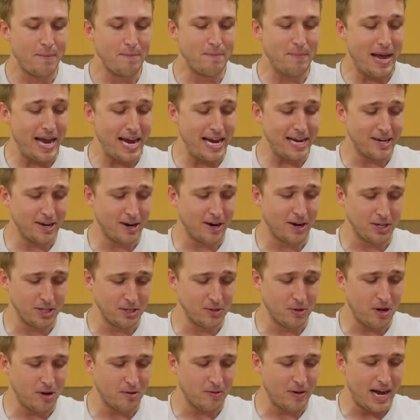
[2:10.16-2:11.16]
Mate, are
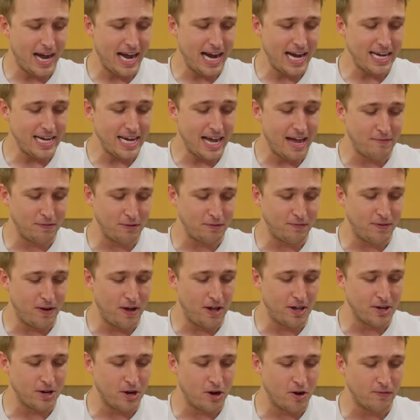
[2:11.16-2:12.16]
you all right? Have you
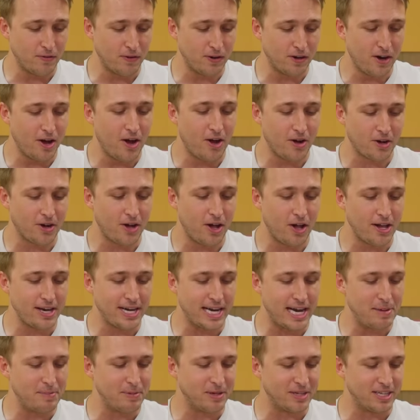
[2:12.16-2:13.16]
fallen over? I'll call an
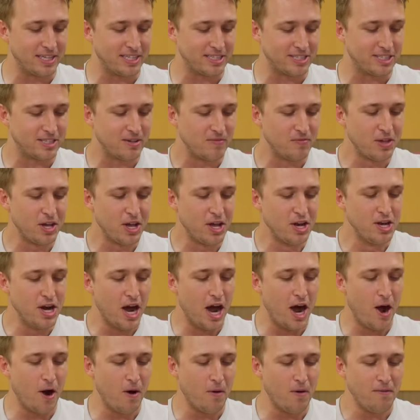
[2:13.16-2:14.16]
ambulance.
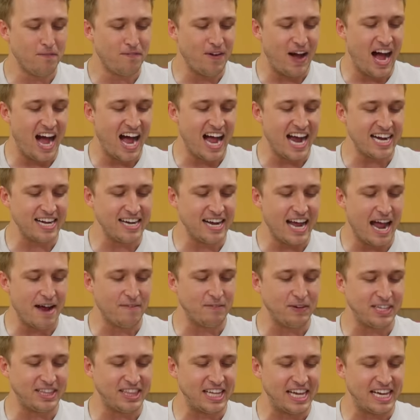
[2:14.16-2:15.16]
No, fine.
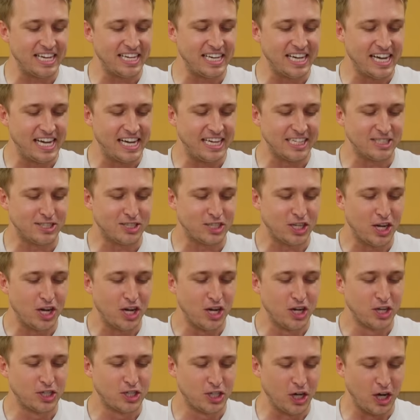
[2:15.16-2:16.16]
Everything is
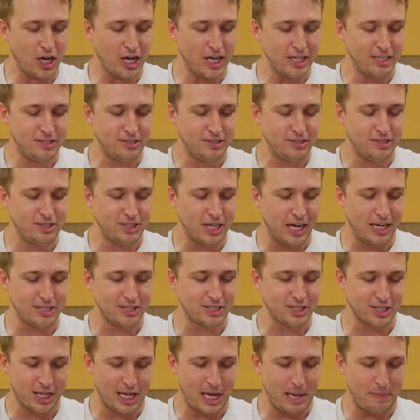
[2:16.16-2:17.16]
good.
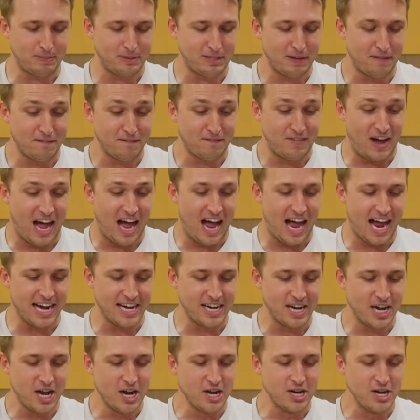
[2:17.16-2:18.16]
Just slipped.
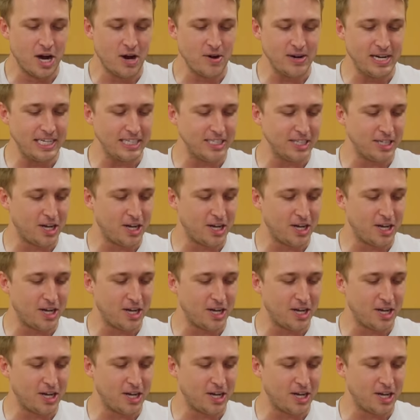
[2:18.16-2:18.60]
Fine. No need